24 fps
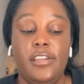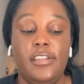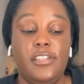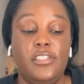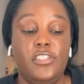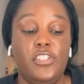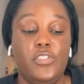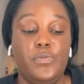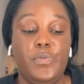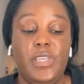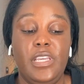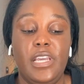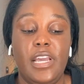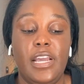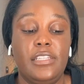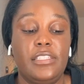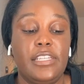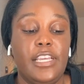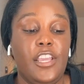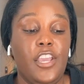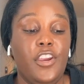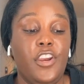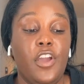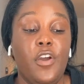It's just because
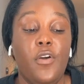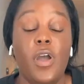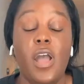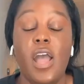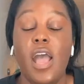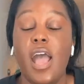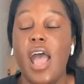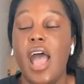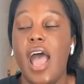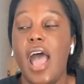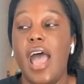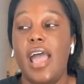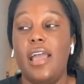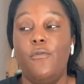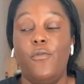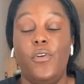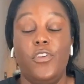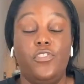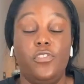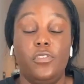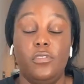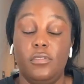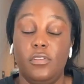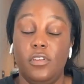like you know,
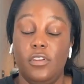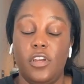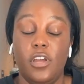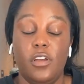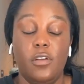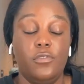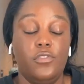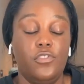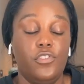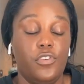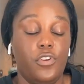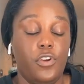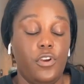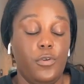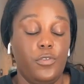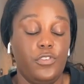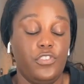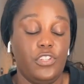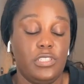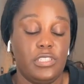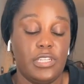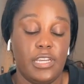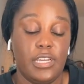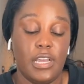which is you know true."
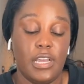She's like.